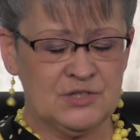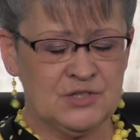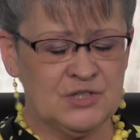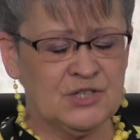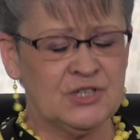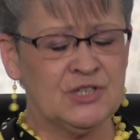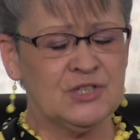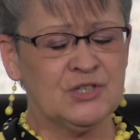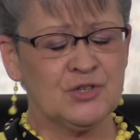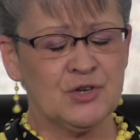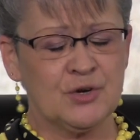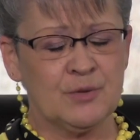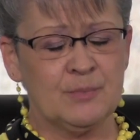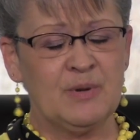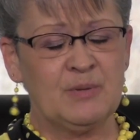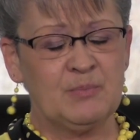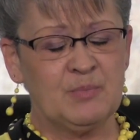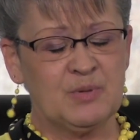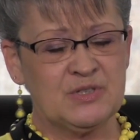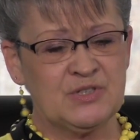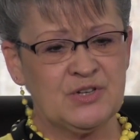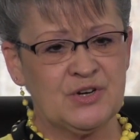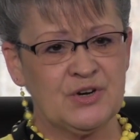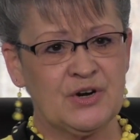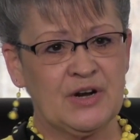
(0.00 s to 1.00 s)
to determine
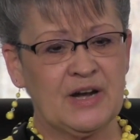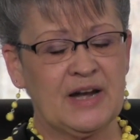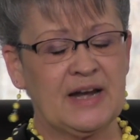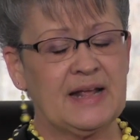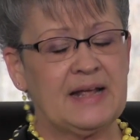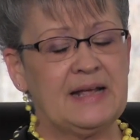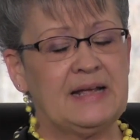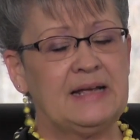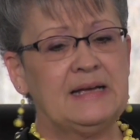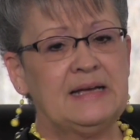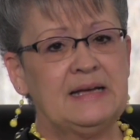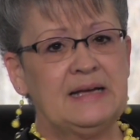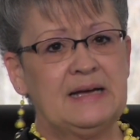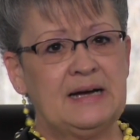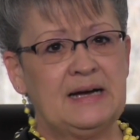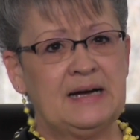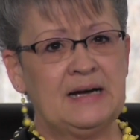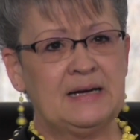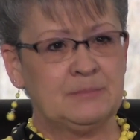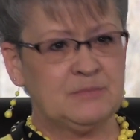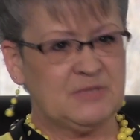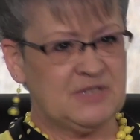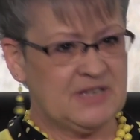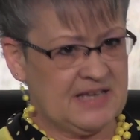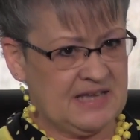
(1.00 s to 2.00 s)
paternity,
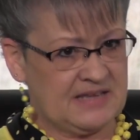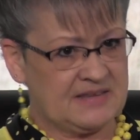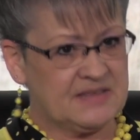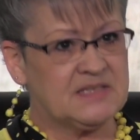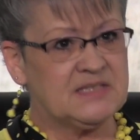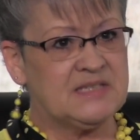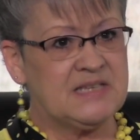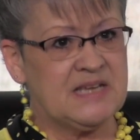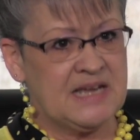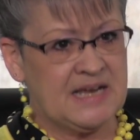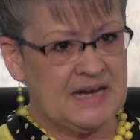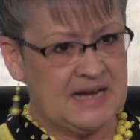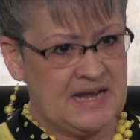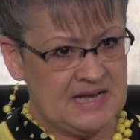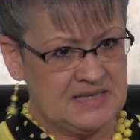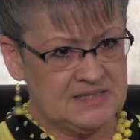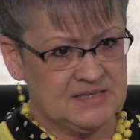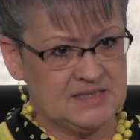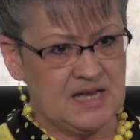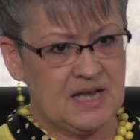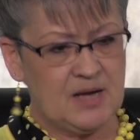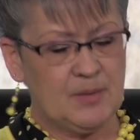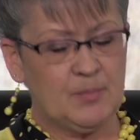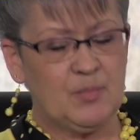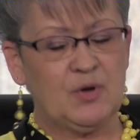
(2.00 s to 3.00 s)
to get the DNA
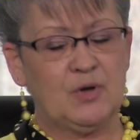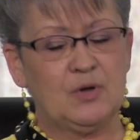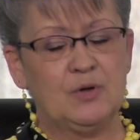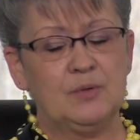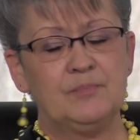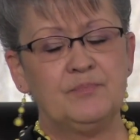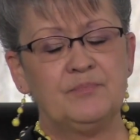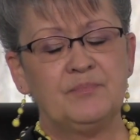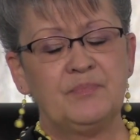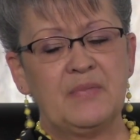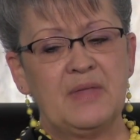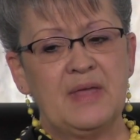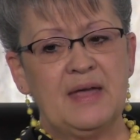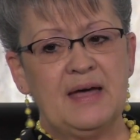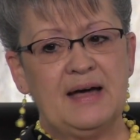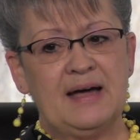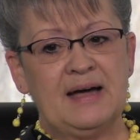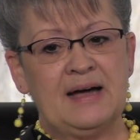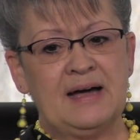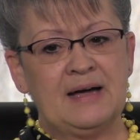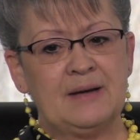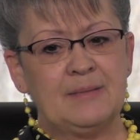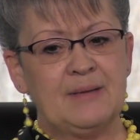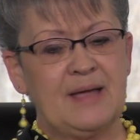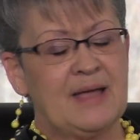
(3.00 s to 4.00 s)
sample.
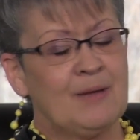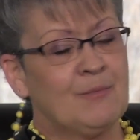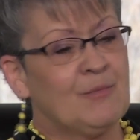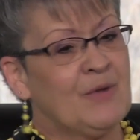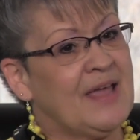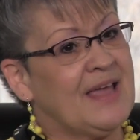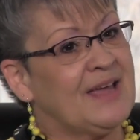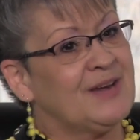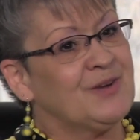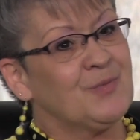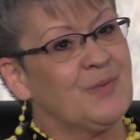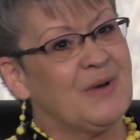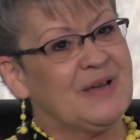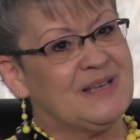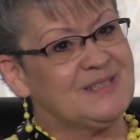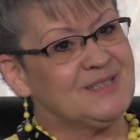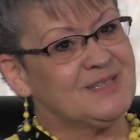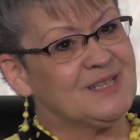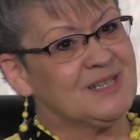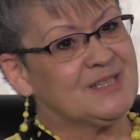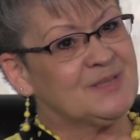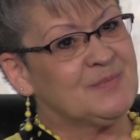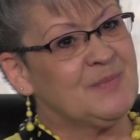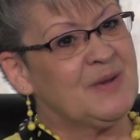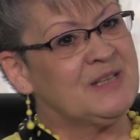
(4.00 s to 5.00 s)
And we had to wait
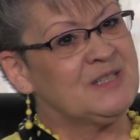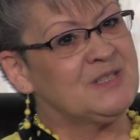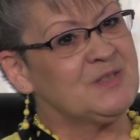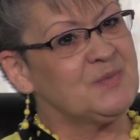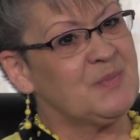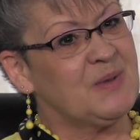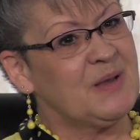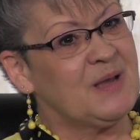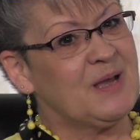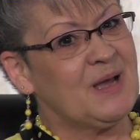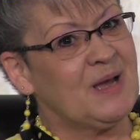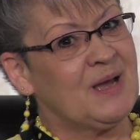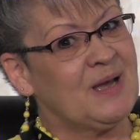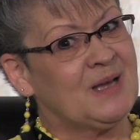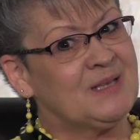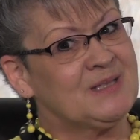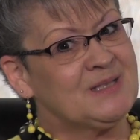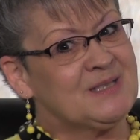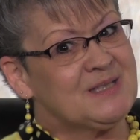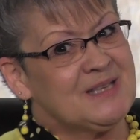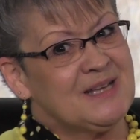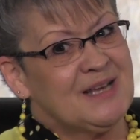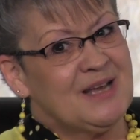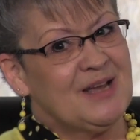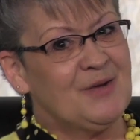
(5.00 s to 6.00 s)
6 months
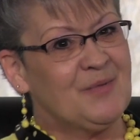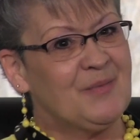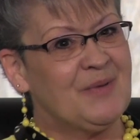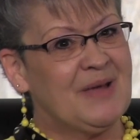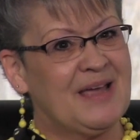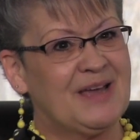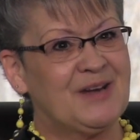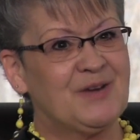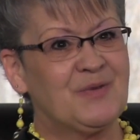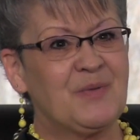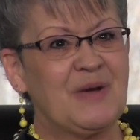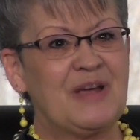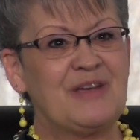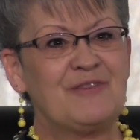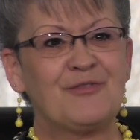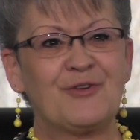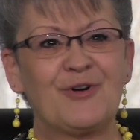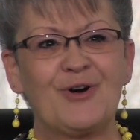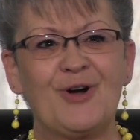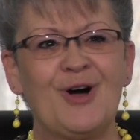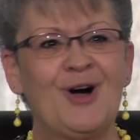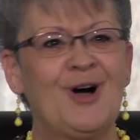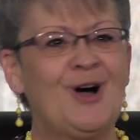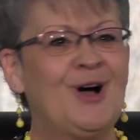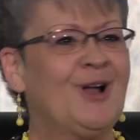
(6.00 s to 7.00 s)
because we had to wait
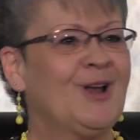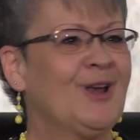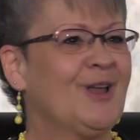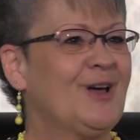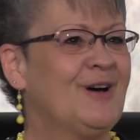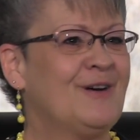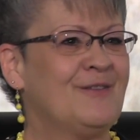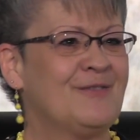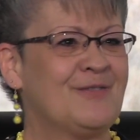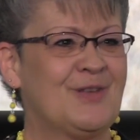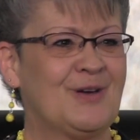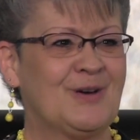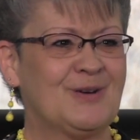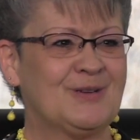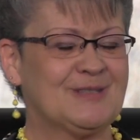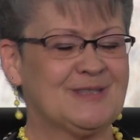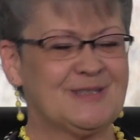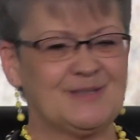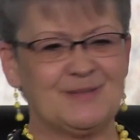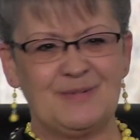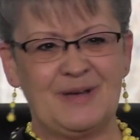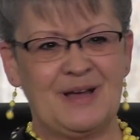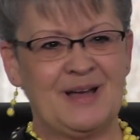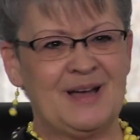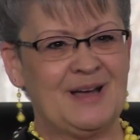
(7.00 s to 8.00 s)
for all of
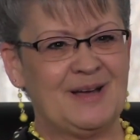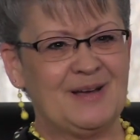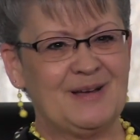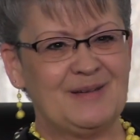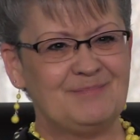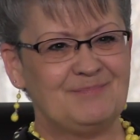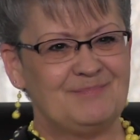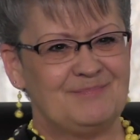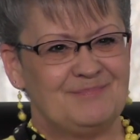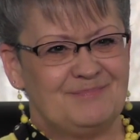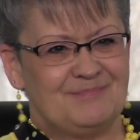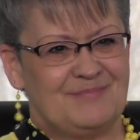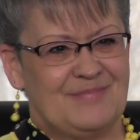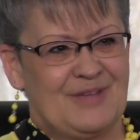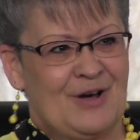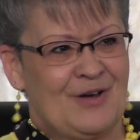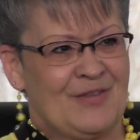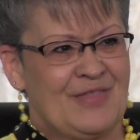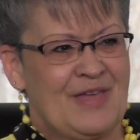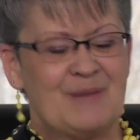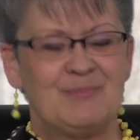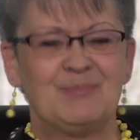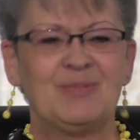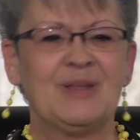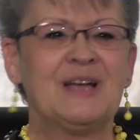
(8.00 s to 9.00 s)
those,
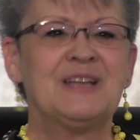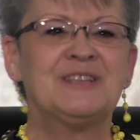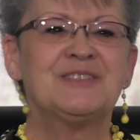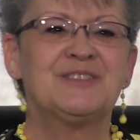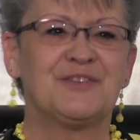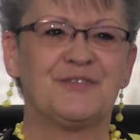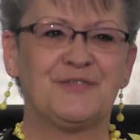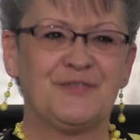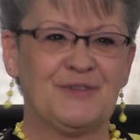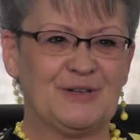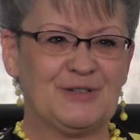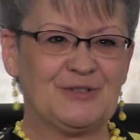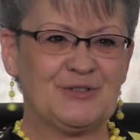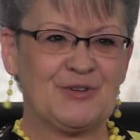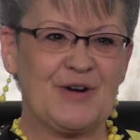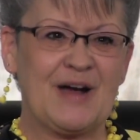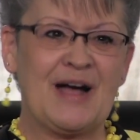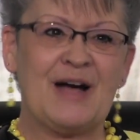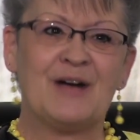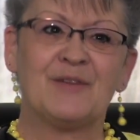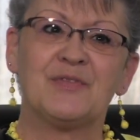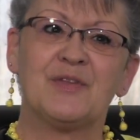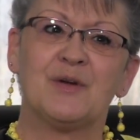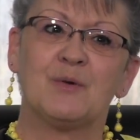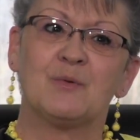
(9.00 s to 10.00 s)
all that blood to filter
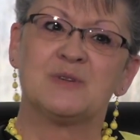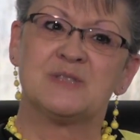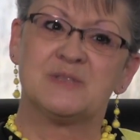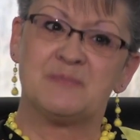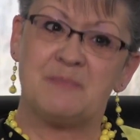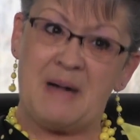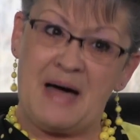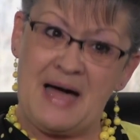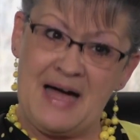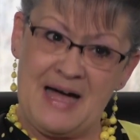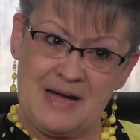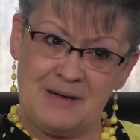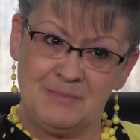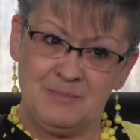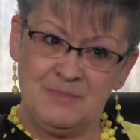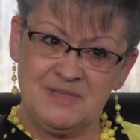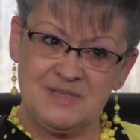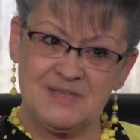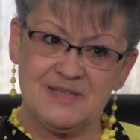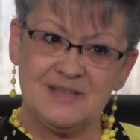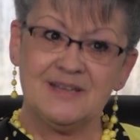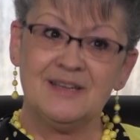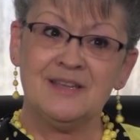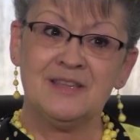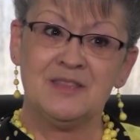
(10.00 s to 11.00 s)
out that was
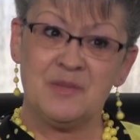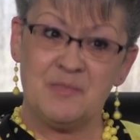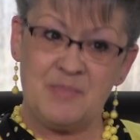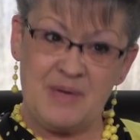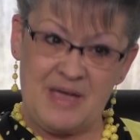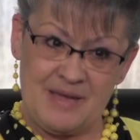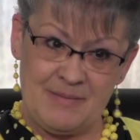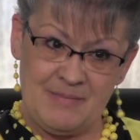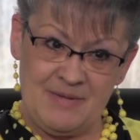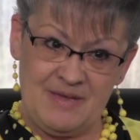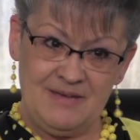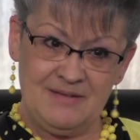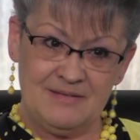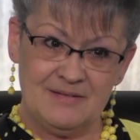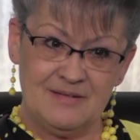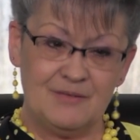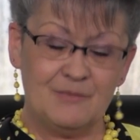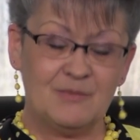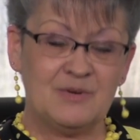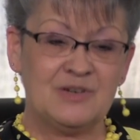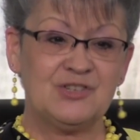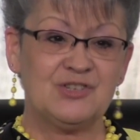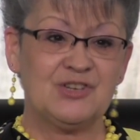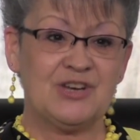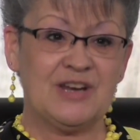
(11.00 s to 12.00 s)
mom's in the baby
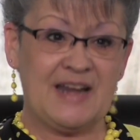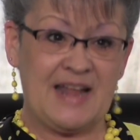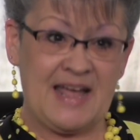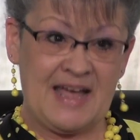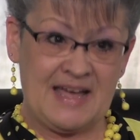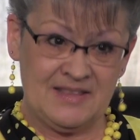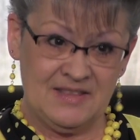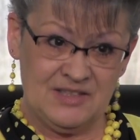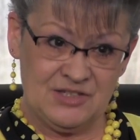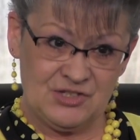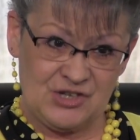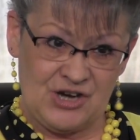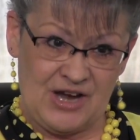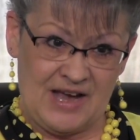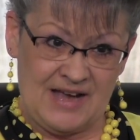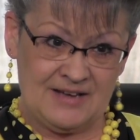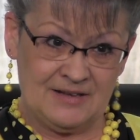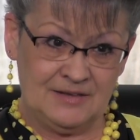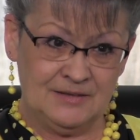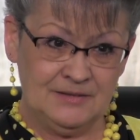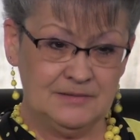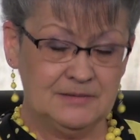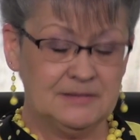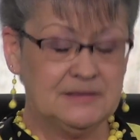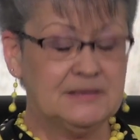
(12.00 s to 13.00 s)
when she had the
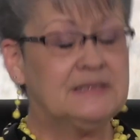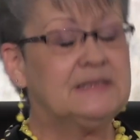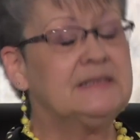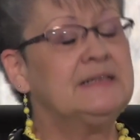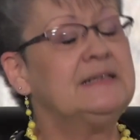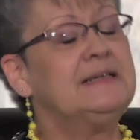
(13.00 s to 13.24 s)
child,